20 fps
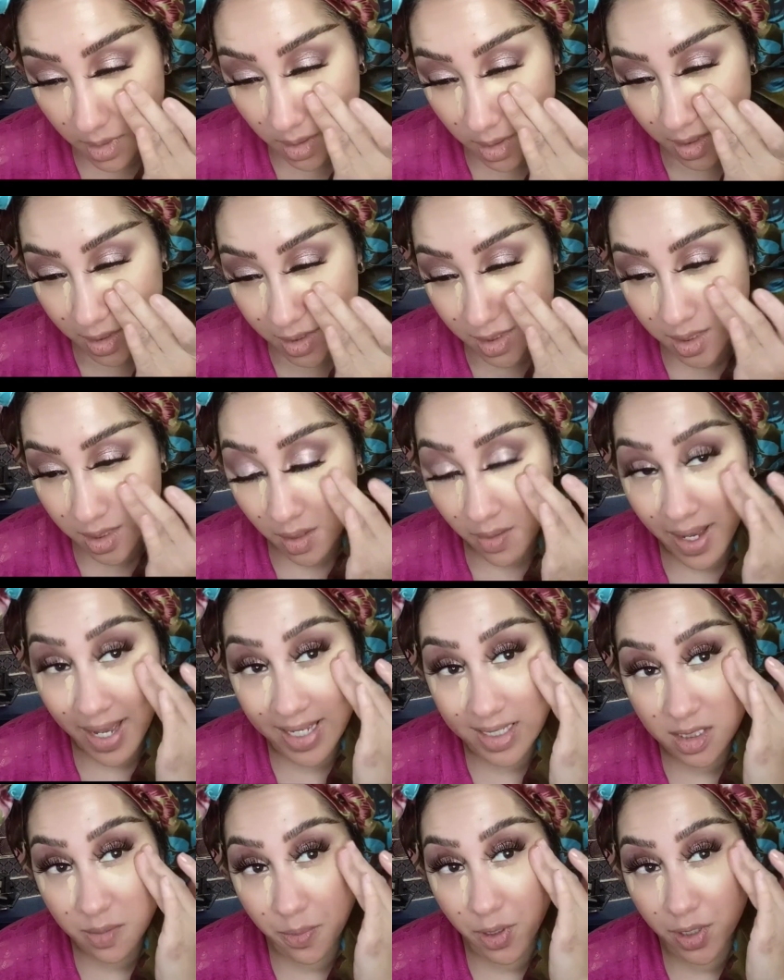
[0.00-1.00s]
So,
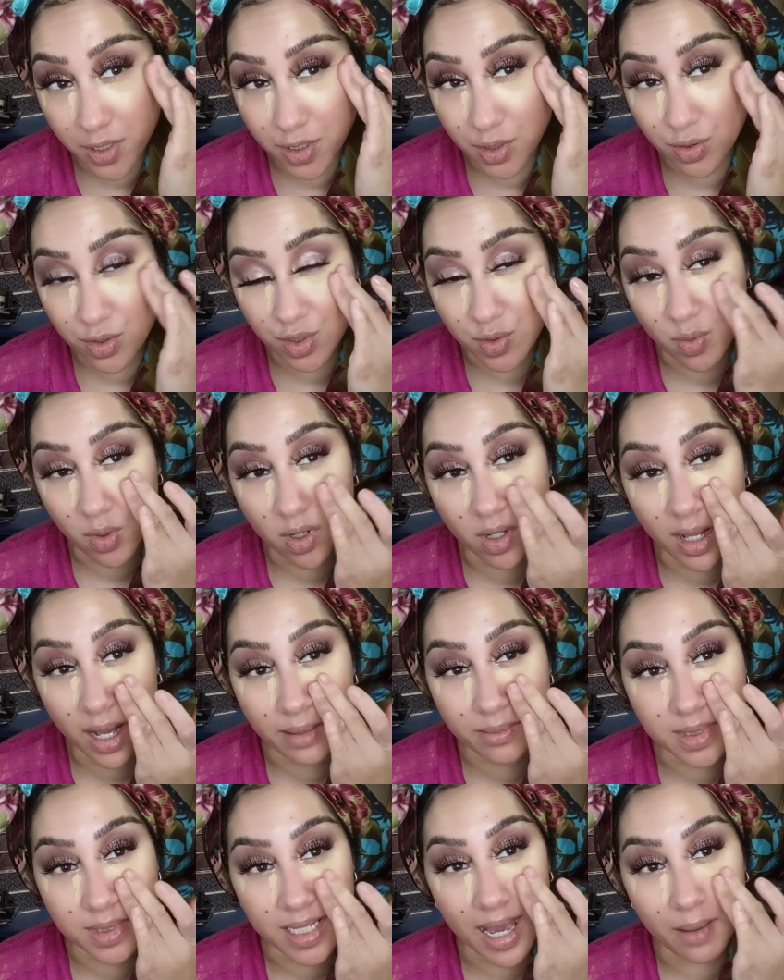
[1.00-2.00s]
as per usual, I'm
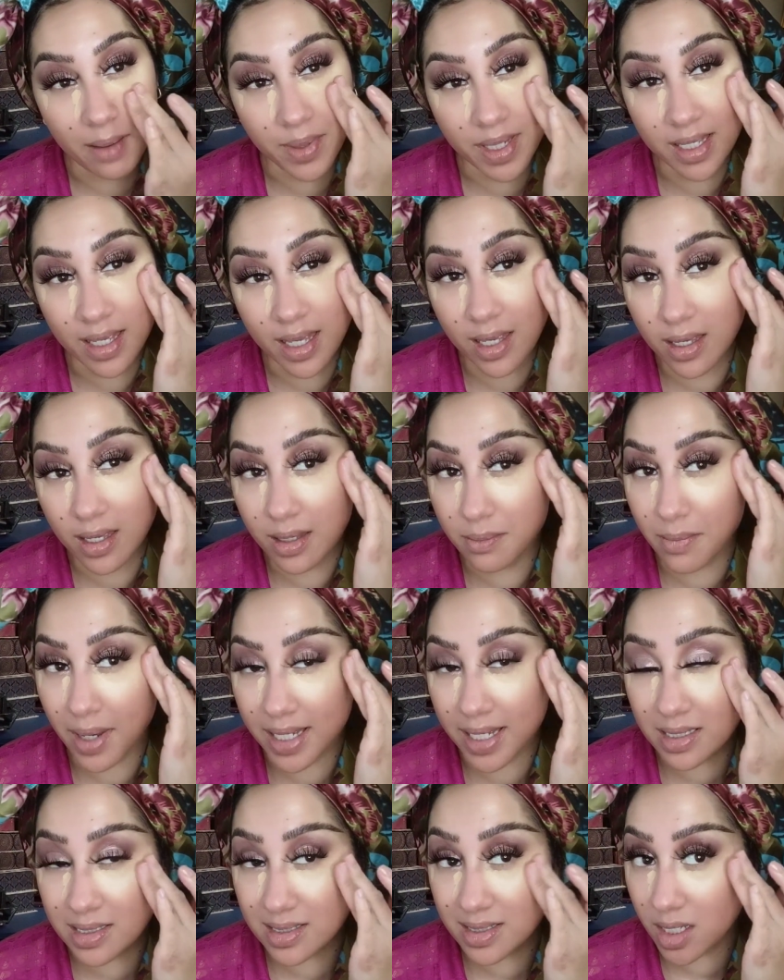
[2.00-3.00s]
tapping in my
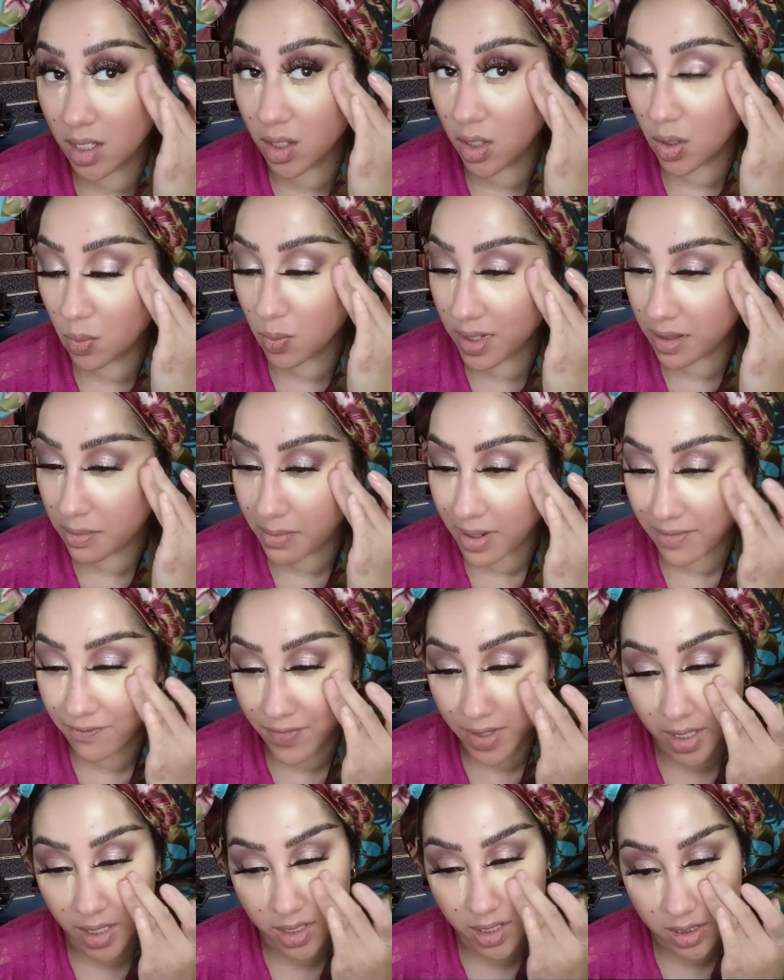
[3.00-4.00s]
concealer with my
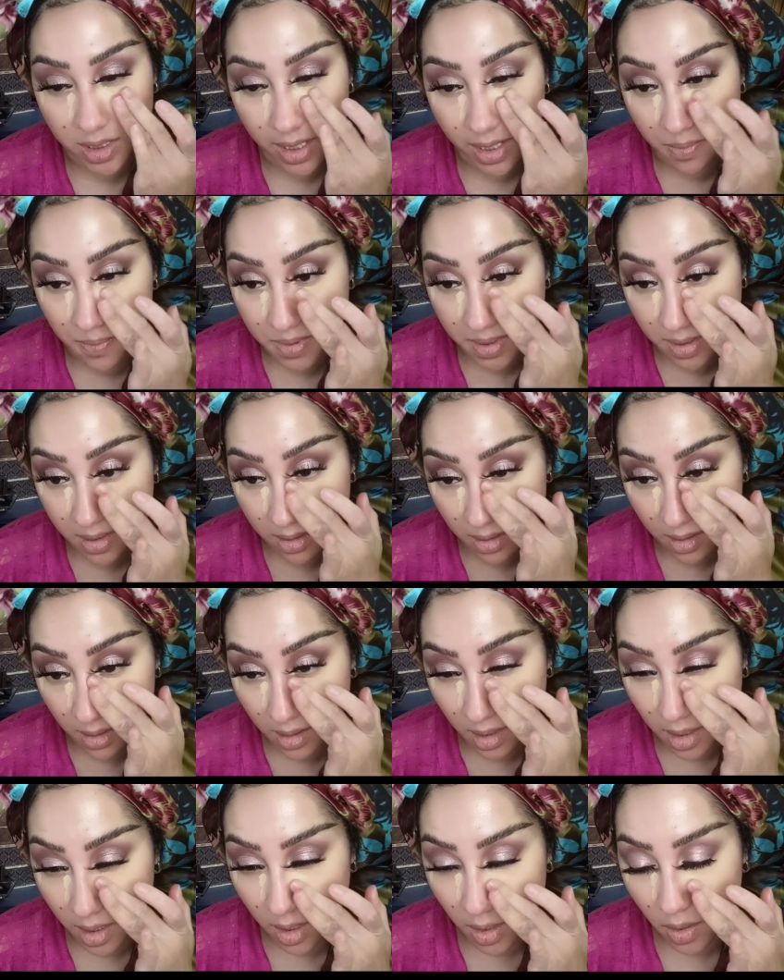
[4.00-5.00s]
fingertips,
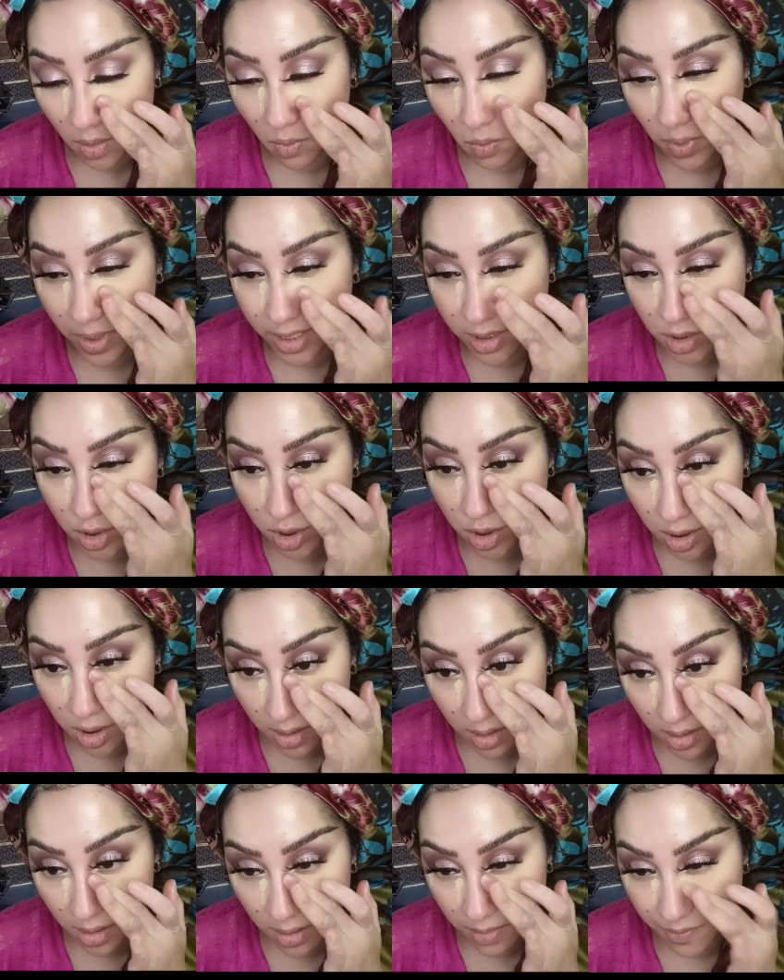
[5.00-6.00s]
which
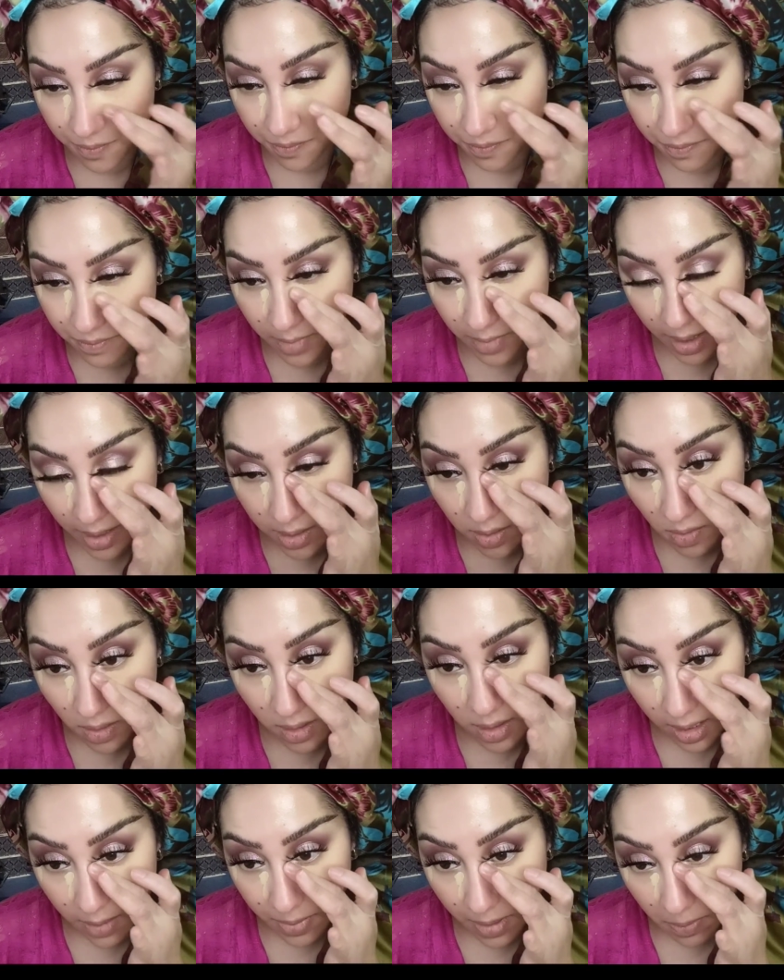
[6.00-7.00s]
I know a
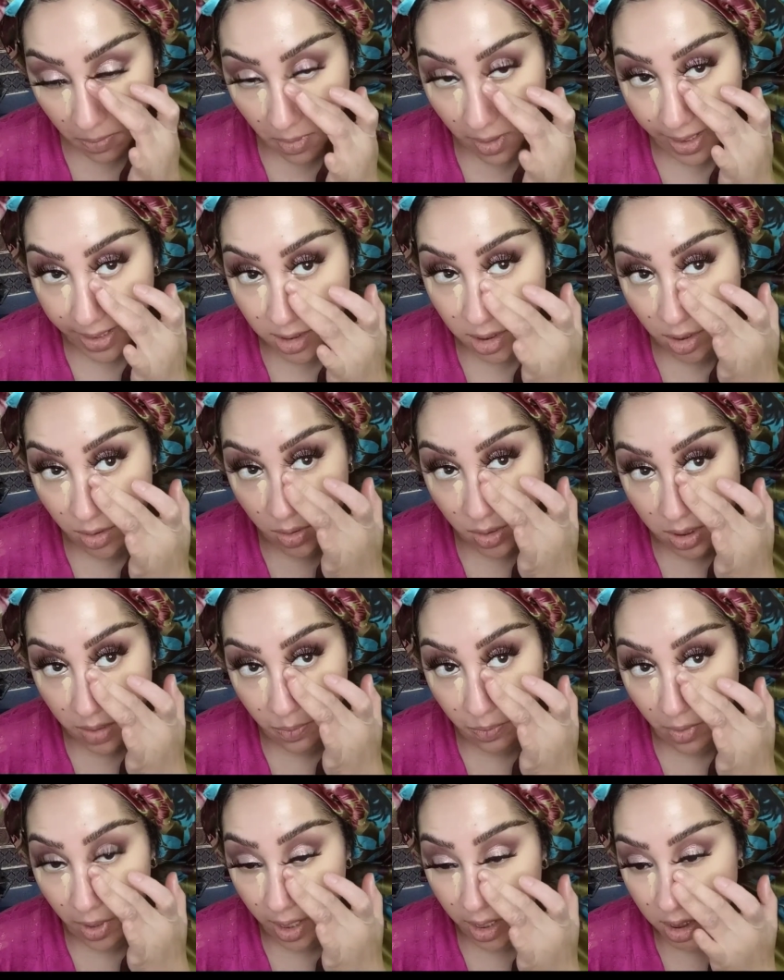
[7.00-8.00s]
lot of people like to use a
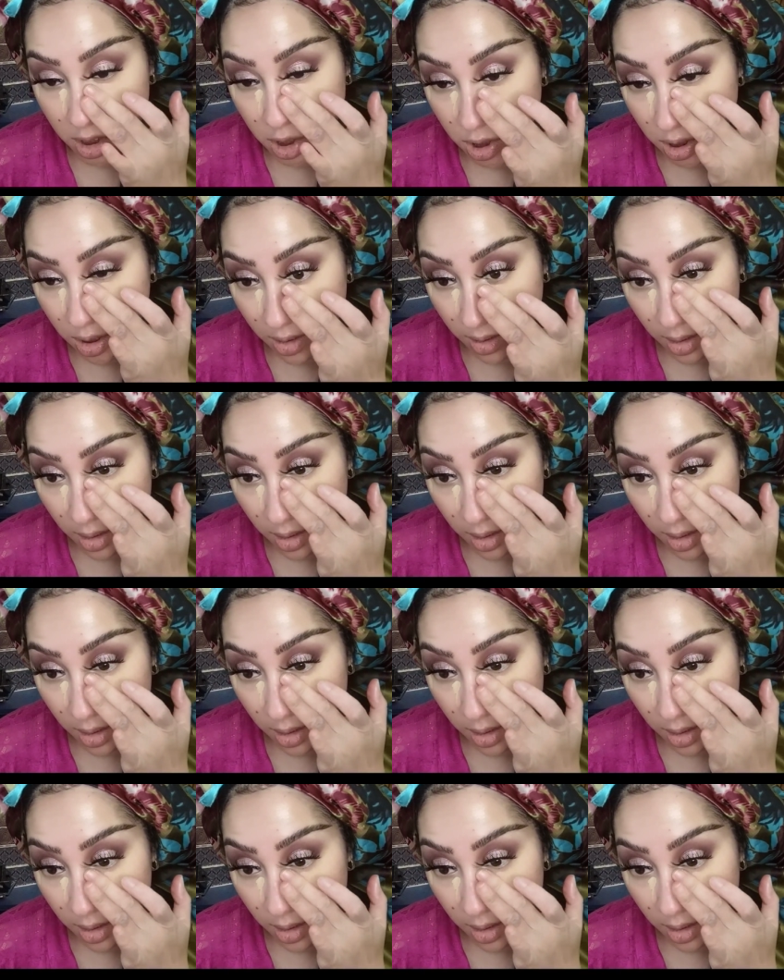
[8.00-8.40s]
brush